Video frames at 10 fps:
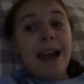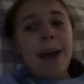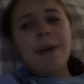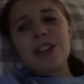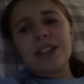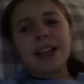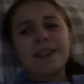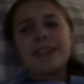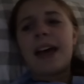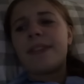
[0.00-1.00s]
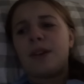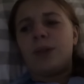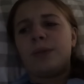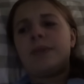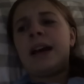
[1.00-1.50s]
I'm actually kind of sad
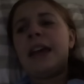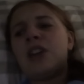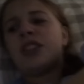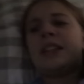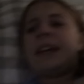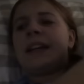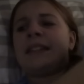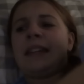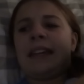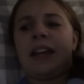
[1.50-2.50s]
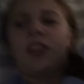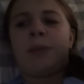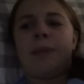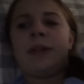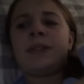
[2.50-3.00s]
though. I actually like taking care of the
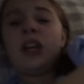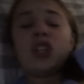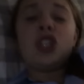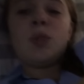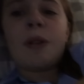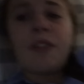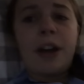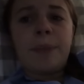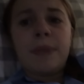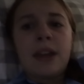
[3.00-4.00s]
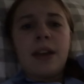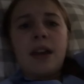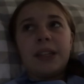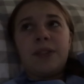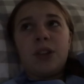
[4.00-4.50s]
baby. It's actually super fun.
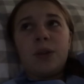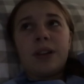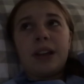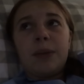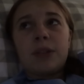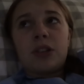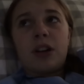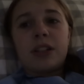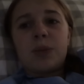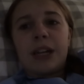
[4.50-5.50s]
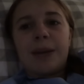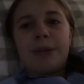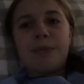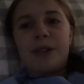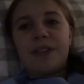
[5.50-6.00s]
Even though it was hard to wake up
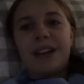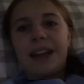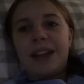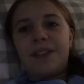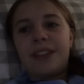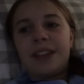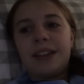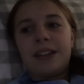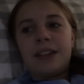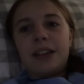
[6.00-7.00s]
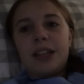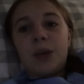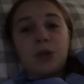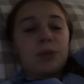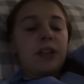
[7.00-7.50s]
in the middle of the night and everything,
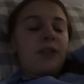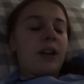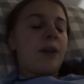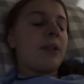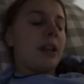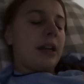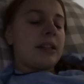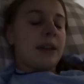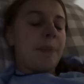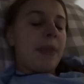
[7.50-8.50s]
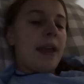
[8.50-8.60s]
it was really fun. I really liked it.